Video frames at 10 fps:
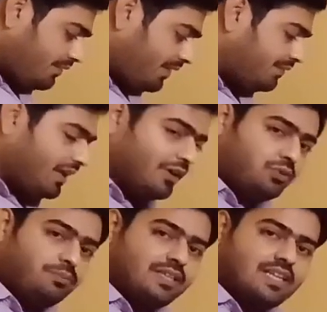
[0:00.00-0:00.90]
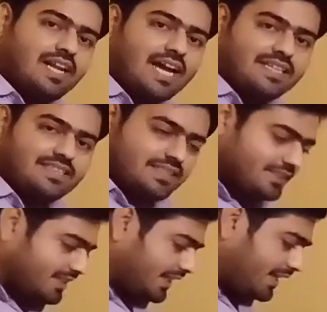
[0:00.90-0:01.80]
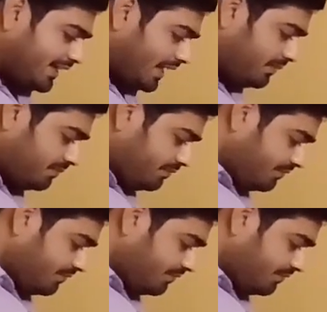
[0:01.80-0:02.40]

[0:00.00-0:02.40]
When we have to measure large distances, at that time